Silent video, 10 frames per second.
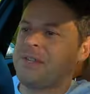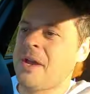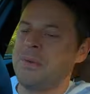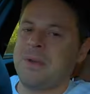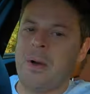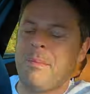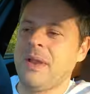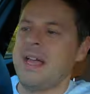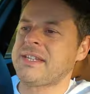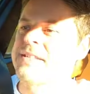So God
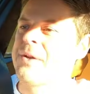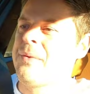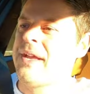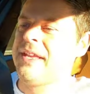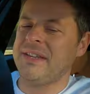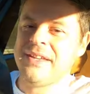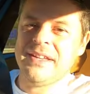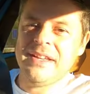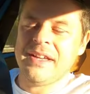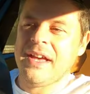bless the Queen,
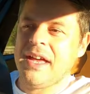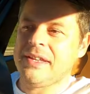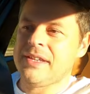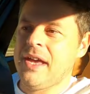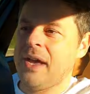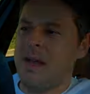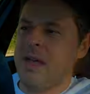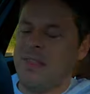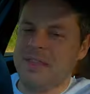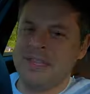and
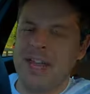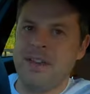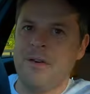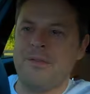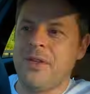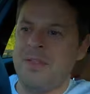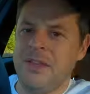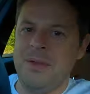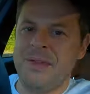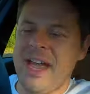uh, the send-off that
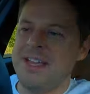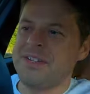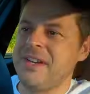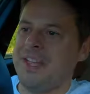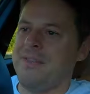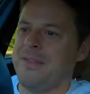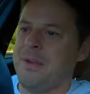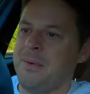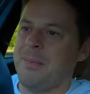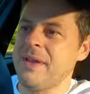the UK is going to give
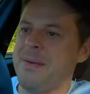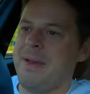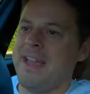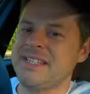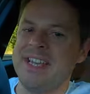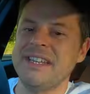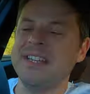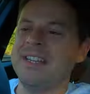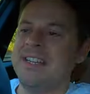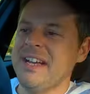you will be amazing.
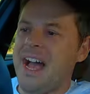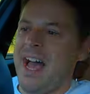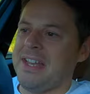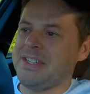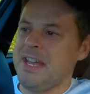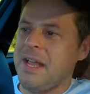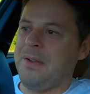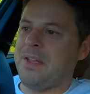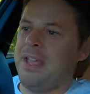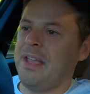And
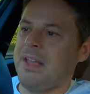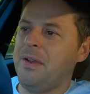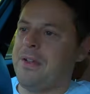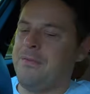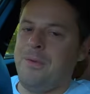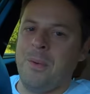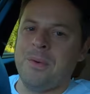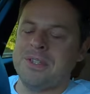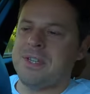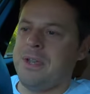uh, looking looking
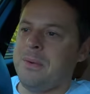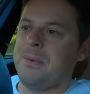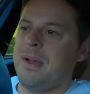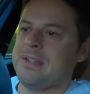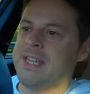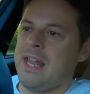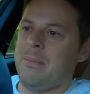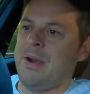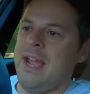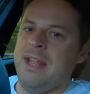forward to
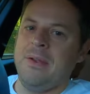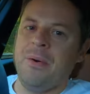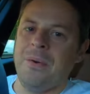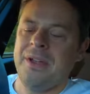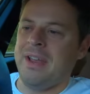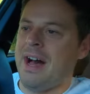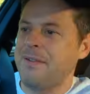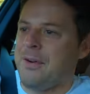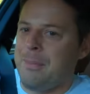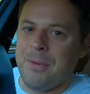celebrating all your
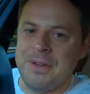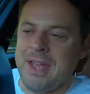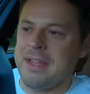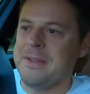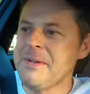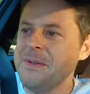life on Monday.